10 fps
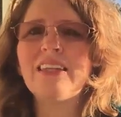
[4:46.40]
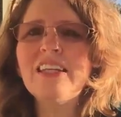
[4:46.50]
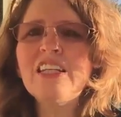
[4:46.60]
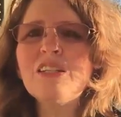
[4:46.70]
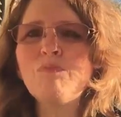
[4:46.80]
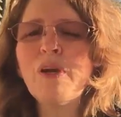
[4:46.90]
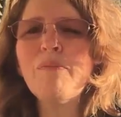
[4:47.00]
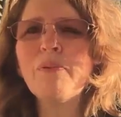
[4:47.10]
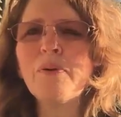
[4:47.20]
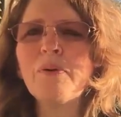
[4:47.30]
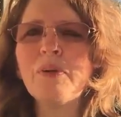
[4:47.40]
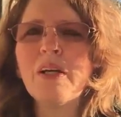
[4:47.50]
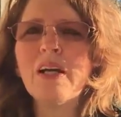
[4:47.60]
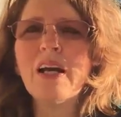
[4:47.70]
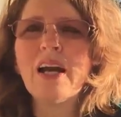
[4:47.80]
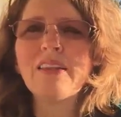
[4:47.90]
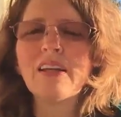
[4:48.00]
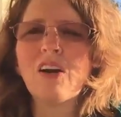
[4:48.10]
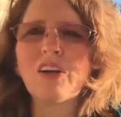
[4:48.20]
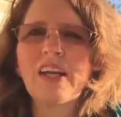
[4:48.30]
These people
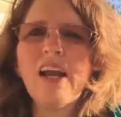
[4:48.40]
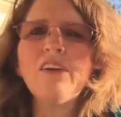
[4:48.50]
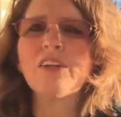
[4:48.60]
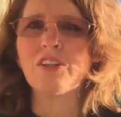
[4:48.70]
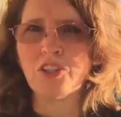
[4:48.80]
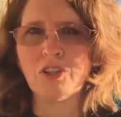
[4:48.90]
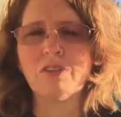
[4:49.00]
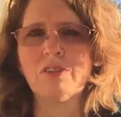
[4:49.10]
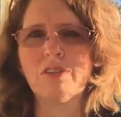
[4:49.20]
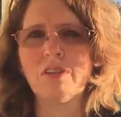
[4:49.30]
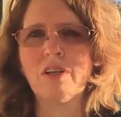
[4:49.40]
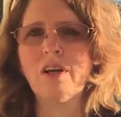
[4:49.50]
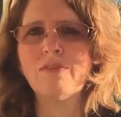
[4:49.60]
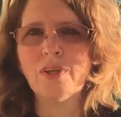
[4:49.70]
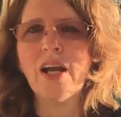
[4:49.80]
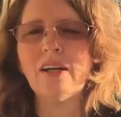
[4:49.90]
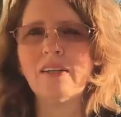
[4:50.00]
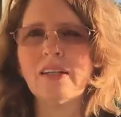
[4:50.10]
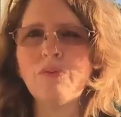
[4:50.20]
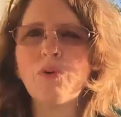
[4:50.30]
are caricatures of
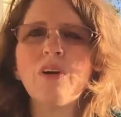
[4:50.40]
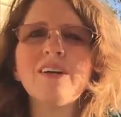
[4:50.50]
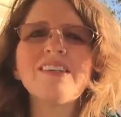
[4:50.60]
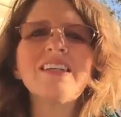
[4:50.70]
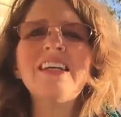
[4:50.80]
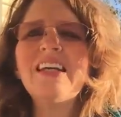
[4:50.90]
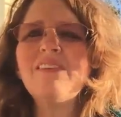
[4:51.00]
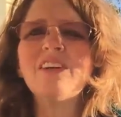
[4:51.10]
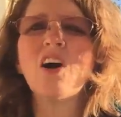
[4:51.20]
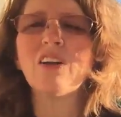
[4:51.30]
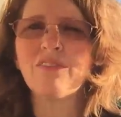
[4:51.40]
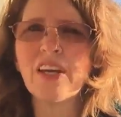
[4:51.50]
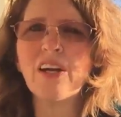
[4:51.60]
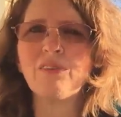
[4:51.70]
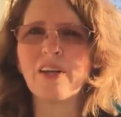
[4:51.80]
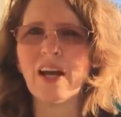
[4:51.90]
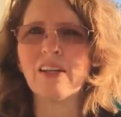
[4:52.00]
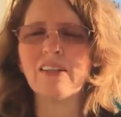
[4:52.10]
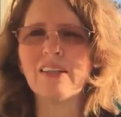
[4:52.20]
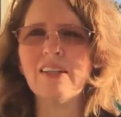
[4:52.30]
reality. We're not seeing even all of their
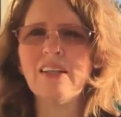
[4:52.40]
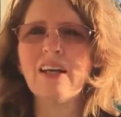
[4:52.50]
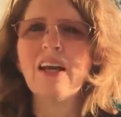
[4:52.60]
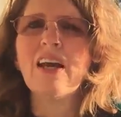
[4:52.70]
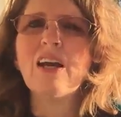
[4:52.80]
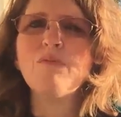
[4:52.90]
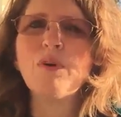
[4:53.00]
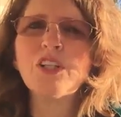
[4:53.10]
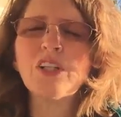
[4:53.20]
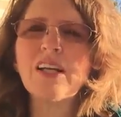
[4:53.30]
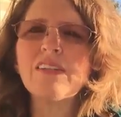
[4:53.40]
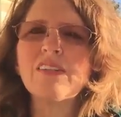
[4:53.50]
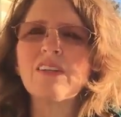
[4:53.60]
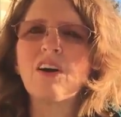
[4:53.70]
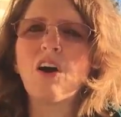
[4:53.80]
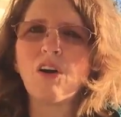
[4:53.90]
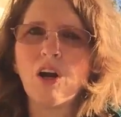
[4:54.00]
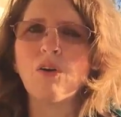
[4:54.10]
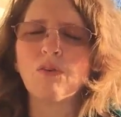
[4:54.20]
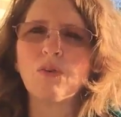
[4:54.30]
reality, much less our
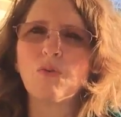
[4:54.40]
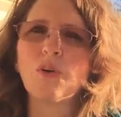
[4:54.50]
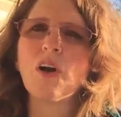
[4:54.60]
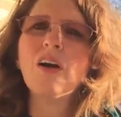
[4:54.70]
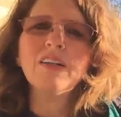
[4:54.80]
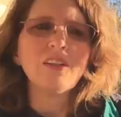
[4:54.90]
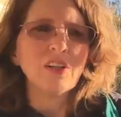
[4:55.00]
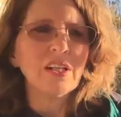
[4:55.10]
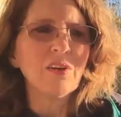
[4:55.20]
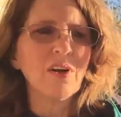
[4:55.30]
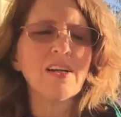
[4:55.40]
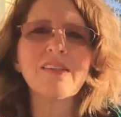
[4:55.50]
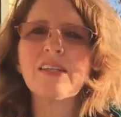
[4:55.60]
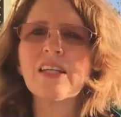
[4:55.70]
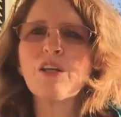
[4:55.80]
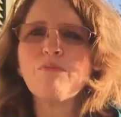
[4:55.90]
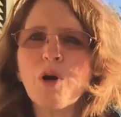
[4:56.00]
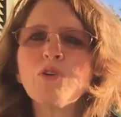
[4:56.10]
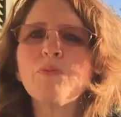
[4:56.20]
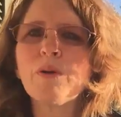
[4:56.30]
own. We're not looking around and seeing that
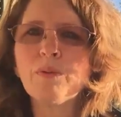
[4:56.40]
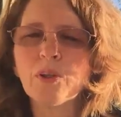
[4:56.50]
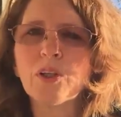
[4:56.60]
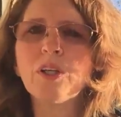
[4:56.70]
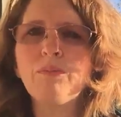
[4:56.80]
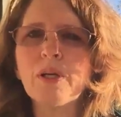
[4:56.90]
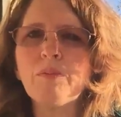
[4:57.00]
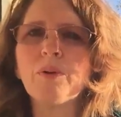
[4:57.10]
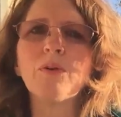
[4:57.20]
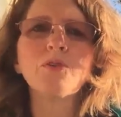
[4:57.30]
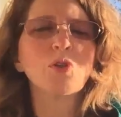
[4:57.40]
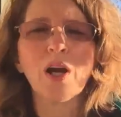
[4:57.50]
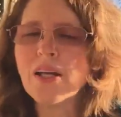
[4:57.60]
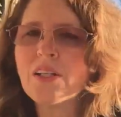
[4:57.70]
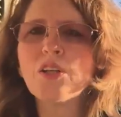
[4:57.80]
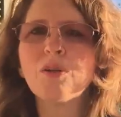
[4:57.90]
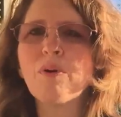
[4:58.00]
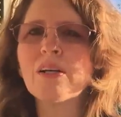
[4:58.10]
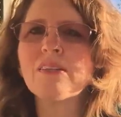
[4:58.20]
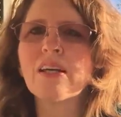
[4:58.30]
most people are good people, trying to do the
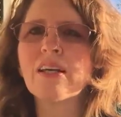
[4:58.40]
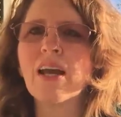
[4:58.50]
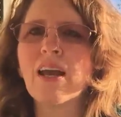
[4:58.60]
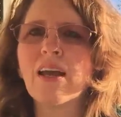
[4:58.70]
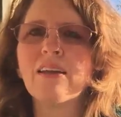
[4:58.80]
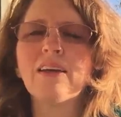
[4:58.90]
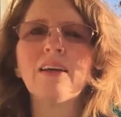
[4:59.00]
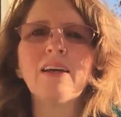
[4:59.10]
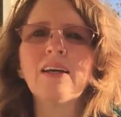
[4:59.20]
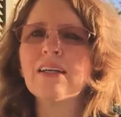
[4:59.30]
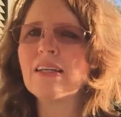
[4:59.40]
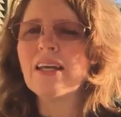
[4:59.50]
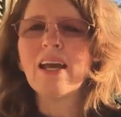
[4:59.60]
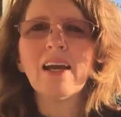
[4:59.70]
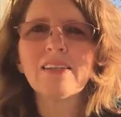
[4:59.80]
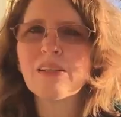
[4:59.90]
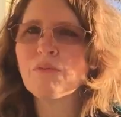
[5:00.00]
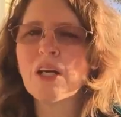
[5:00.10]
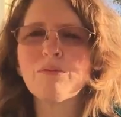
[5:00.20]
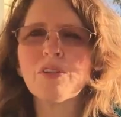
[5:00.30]
best they can. Yeah,
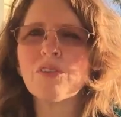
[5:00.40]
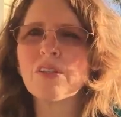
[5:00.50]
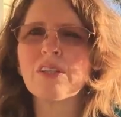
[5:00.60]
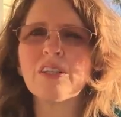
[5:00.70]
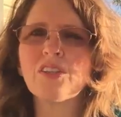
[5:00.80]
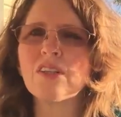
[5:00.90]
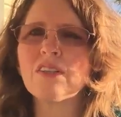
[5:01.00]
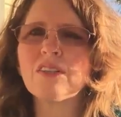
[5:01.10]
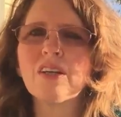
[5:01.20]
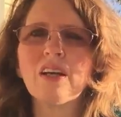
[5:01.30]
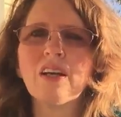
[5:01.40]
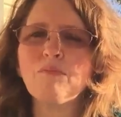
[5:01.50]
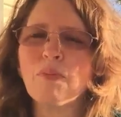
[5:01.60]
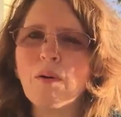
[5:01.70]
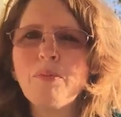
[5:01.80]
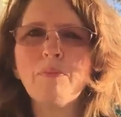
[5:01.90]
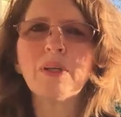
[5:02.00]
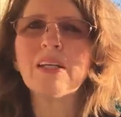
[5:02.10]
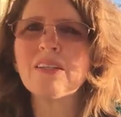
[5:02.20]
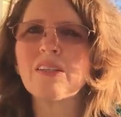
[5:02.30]
sometimes their decisions bump up
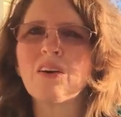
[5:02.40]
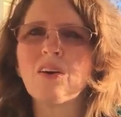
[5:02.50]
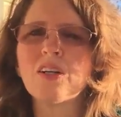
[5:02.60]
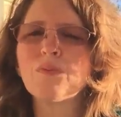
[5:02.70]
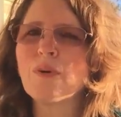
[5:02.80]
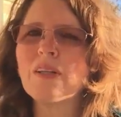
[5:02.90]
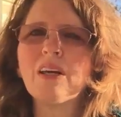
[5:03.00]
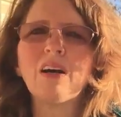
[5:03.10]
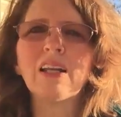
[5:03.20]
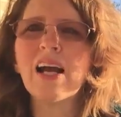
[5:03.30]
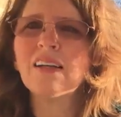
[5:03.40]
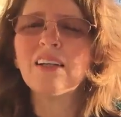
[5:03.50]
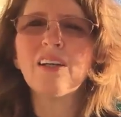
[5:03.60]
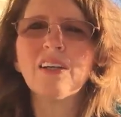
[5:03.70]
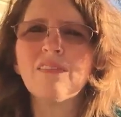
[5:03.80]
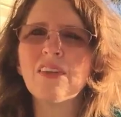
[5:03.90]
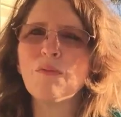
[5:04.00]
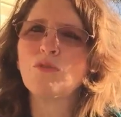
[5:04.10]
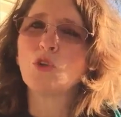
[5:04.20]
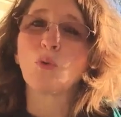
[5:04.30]
against ours, but the likelihood
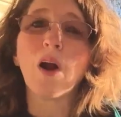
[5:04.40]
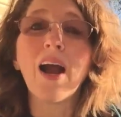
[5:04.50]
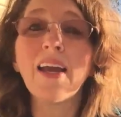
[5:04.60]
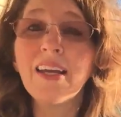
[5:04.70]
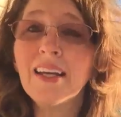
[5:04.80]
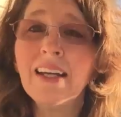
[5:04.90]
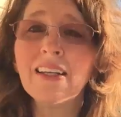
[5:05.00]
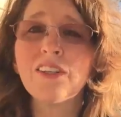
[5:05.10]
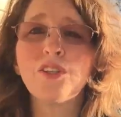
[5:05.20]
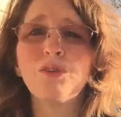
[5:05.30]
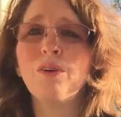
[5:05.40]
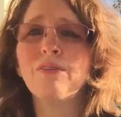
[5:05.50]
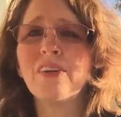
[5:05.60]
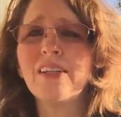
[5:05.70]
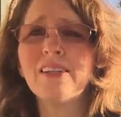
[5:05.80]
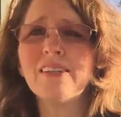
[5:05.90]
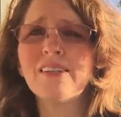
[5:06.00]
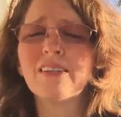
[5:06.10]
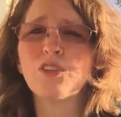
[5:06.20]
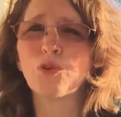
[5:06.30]
them trying to offend us,
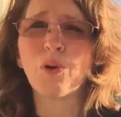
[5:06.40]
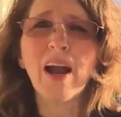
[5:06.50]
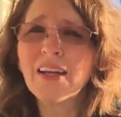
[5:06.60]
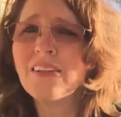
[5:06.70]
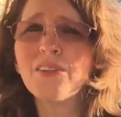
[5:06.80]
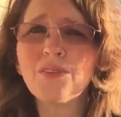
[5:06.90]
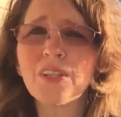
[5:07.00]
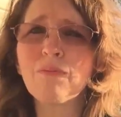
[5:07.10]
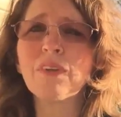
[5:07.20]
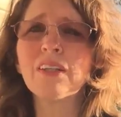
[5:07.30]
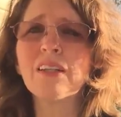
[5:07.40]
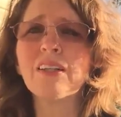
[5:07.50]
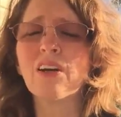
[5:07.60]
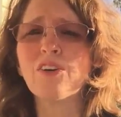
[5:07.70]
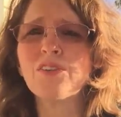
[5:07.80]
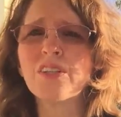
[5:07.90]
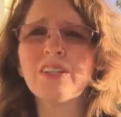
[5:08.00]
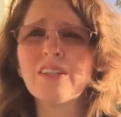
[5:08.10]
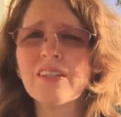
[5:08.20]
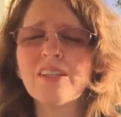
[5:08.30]
trying to do something that hurts
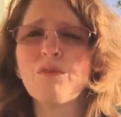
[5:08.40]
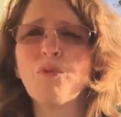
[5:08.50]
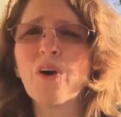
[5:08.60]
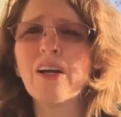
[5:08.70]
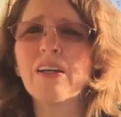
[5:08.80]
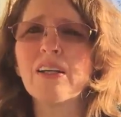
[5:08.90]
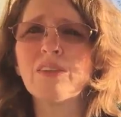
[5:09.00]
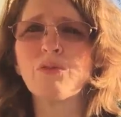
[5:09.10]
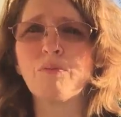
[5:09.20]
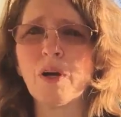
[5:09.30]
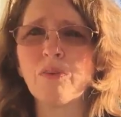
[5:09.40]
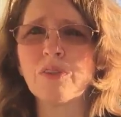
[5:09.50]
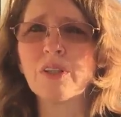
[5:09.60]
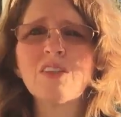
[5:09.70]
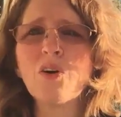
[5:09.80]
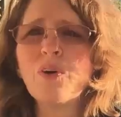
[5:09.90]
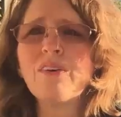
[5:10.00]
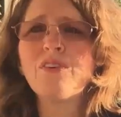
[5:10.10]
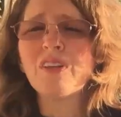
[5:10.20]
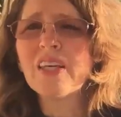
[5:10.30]
us in some way is remote. So
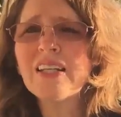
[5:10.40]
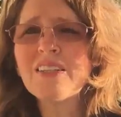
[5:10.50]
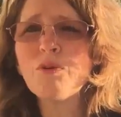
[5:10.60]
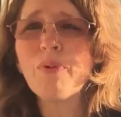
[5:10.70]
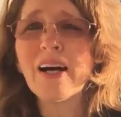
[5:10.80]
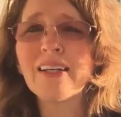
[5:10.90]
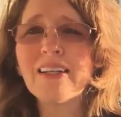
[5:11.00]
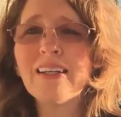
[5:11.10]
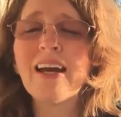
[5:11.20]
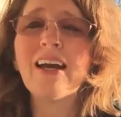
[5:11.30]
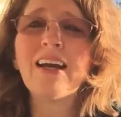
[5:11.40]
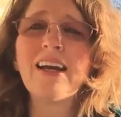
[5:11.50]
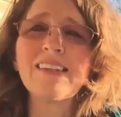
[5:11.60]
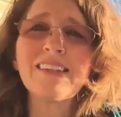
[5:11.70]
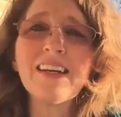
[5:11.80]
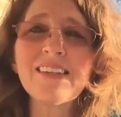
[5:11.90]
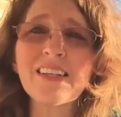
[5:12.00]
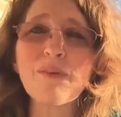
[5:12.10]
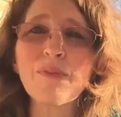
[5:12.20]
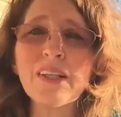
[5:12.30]
if you think somebody has done
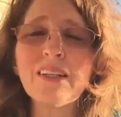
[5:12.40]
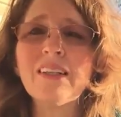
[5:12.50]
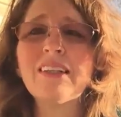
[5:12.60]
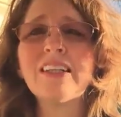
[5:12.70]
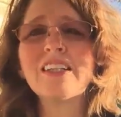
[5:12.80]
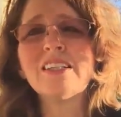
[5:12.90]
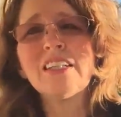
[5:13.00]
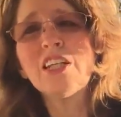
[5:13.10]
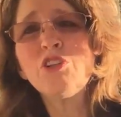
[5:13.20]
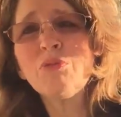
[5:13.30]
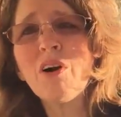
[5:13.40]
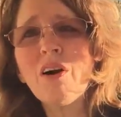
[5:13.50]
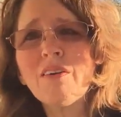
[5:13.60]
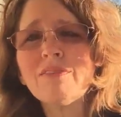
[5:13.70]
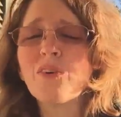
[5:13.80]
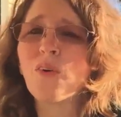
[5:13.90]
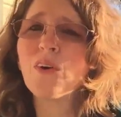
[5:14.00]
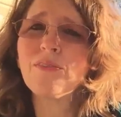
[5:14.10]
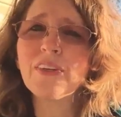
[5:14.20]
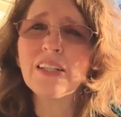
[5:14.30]
something that's ticked you off
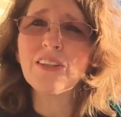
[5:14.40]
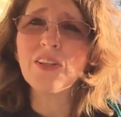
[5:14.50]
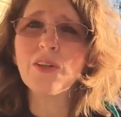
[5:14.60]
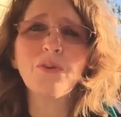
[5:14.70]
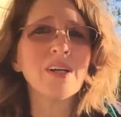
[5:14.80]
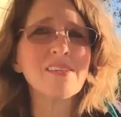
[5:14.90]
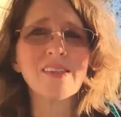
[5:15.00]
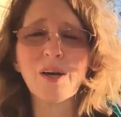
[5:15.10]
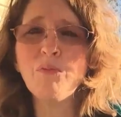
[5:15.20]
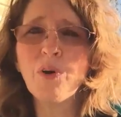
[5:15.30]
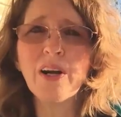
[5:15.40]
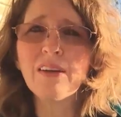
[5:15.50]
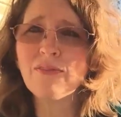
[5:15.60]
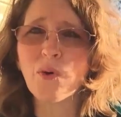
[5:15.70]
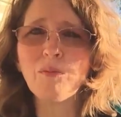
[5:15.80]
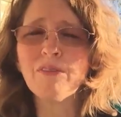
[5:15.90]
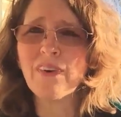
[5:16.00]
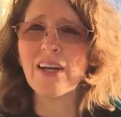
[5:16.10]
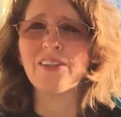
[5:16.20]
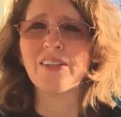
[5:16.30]
or offended you in some way, form, or
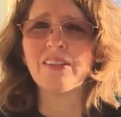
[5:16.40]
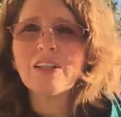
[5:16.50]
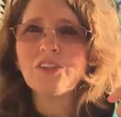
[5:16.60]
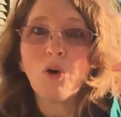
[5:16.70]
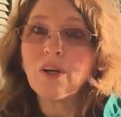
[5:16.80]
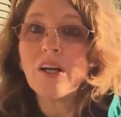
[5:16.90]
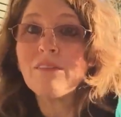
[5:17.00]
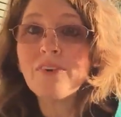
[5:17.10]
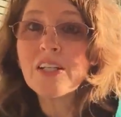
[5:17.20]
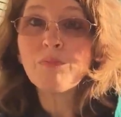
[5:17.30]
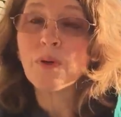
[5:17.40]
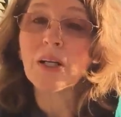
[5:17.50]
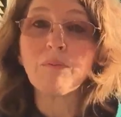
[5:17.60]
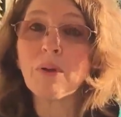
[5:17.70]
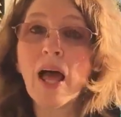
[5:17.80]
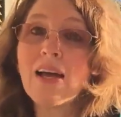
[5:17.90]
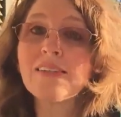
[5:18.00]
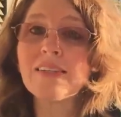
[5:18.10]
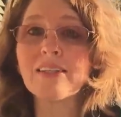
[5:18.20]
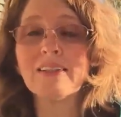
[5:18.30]
fashion, don't get on Facebook and
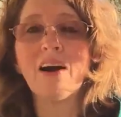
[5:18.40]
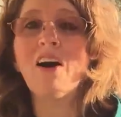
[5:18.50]
blast it